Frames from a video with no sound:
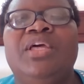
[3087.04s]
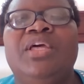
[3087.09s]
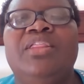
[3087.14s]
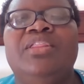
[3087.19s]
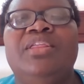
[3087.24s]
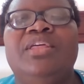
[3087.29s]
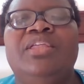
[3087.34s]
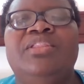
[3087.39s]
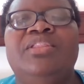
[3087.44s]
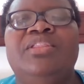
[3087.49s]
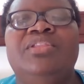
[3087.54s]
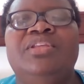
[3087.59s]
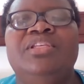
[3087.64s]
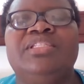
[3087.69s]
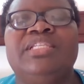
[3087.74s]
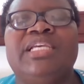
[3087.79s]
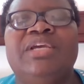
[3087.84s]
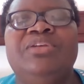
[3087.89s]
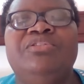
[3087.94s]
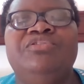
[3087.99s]

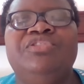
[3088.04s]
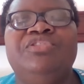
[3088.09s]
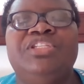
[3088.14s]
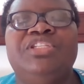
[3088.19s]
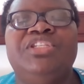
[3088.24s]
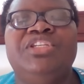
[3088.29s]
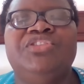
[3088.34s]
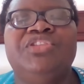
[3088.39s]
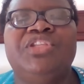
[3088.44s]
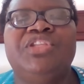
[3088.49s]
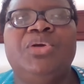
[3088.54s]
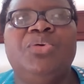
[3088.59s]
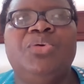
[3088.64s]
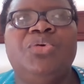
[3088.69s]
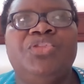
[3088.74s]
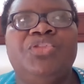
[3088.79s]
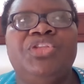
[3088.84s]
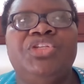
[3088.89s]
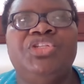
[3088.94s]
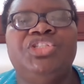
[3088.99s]
this kind of disease they
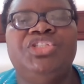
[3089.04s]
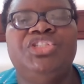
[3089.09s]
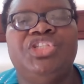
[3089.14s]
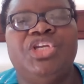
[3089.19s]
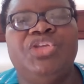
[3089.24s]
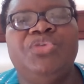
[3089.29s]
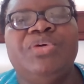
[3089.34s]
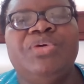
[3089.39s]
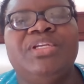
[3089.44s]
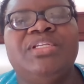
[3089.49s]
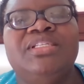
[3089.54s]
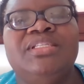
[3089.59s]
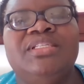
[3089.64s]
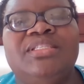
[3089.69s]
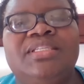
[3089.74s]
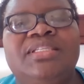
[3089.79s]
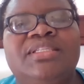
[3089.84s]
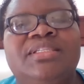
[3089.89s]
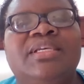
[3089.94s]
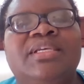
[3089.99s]
call the January
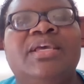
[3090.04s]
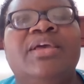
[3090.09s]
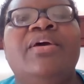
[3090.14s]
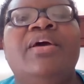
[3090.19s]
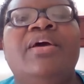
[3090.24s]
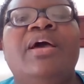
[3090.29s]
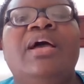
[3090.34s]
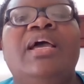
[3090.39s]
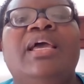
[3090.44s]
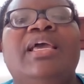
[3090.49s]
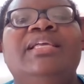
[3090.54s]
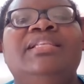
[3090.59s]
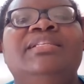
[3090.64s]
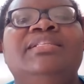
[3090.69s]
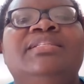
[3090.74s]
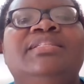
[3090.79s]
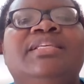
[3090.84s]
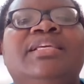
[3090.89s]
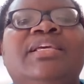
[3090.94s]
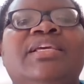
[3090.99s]
disease.
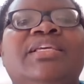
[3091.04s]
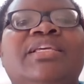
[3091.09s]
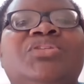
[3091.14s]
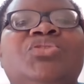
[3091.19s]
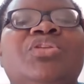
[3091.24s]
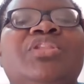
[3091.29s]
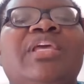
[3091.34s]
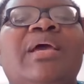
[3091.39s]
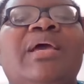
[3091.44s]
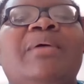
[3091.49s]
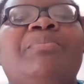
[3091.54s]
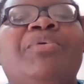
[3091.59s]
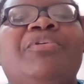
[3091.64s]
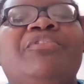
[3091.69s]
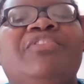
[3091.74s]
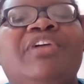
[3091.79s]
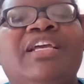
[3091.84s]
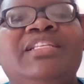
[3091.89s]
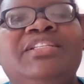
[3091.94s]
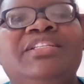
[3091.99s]
And so they are
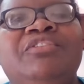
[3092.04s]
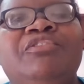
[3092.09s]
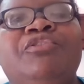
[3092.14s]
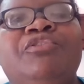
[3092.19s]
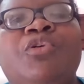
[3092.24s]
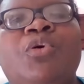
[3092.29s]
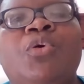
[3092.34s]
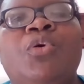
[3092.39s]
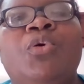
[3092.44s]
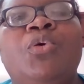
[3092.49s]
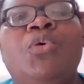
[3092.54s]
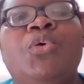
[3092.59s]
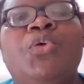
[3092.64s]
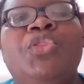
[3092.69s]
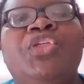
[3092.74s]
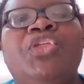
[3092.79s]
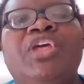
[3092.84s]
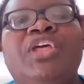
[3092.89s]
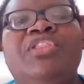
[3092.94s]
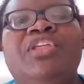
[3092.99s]
providing for
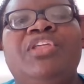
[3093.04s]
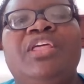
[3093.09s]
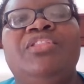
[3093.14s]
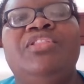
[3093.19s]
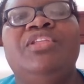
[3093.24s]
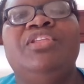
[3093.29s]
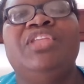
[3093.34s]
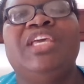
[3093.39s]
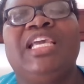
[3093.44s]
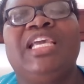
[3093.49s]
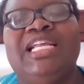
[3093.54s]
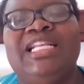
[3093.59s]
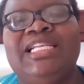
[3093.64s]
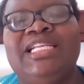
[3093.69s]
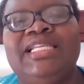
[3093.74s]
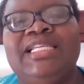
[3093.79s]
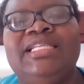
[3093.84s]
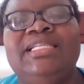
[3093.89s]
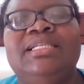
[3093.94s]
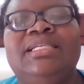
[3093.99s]
the
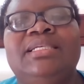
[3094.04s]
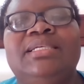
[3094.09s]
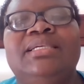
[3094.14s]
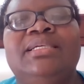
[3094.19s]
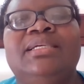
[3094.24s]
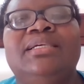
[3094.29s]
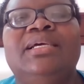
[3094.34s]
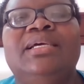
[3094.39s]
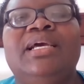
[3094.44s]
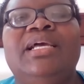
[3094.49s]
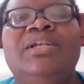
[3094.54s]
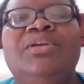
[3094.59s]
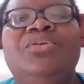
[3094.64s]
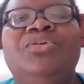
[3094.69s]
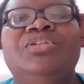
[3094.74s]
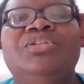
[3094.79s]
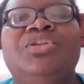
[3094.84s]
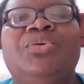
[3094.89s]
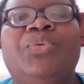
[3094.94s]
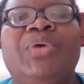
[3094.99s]
cattle and
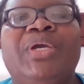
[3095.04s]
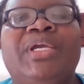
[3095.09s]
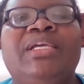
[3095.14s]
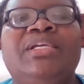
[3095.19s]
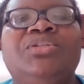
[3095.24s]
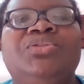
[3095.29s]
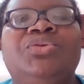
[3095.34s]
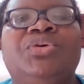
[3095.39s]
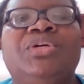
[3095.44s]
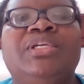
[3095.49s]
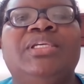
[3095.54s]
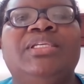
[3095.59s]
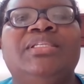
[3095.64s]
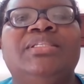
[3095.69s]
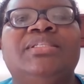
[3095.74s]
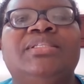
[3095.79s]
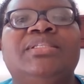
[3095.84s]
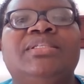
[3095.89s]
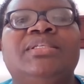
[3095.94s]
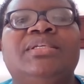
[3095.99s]
not the working
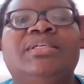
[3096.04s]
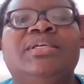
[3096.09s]
donkeys.